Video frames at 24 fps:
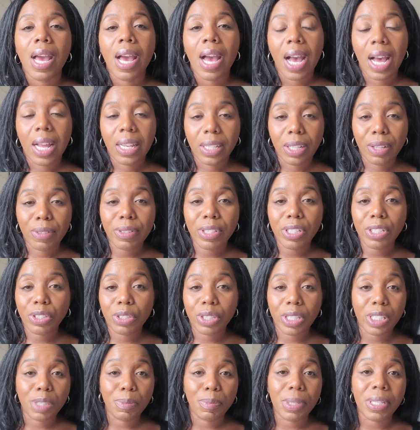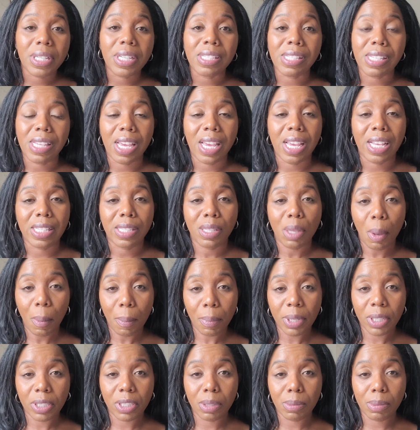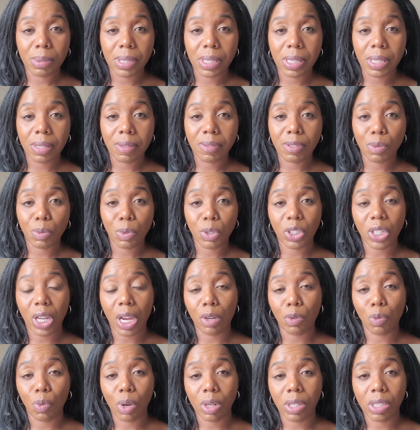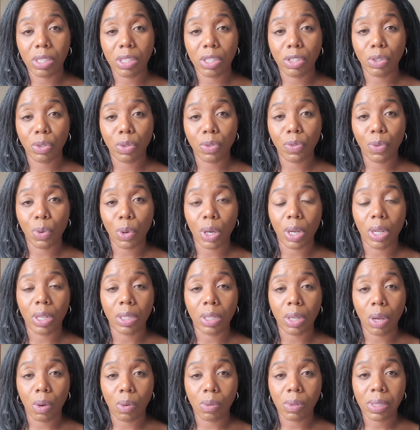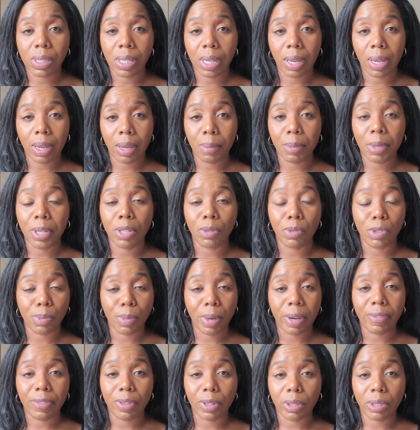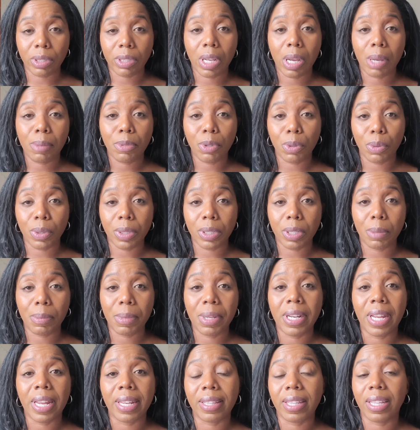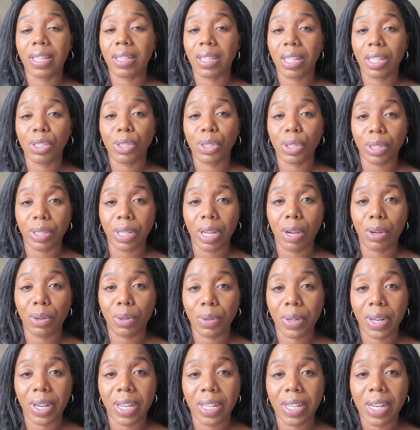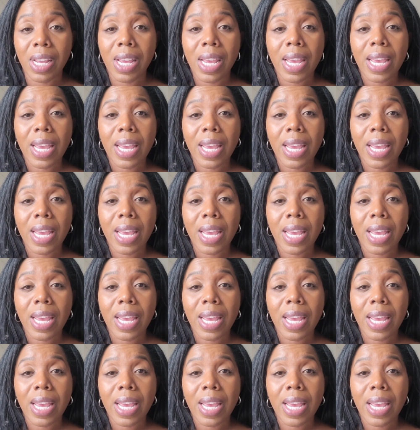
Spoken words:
I love this dress because it has bishop sleeves, which I'd wanted to do for a long time, and it was my first time doing them, and I think they turned out great.